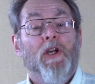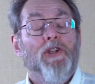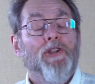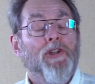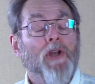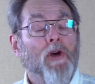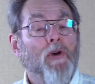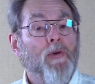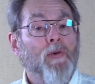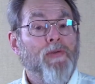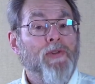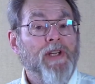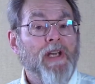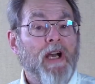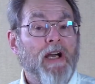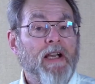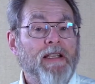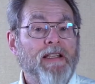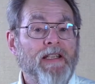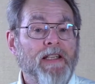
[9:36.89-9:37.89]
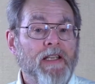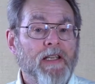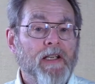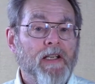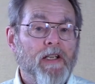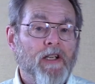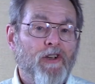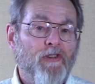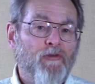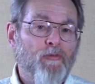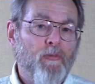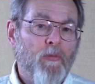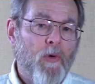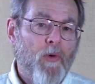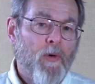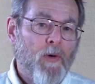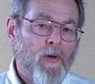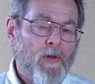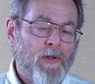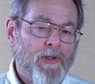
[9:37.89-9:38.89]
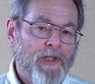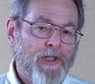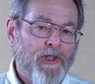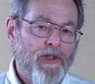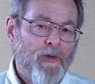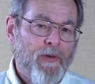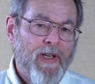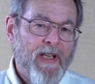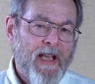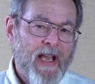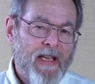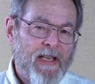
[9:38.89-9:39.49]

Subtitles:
So the idea of moral injury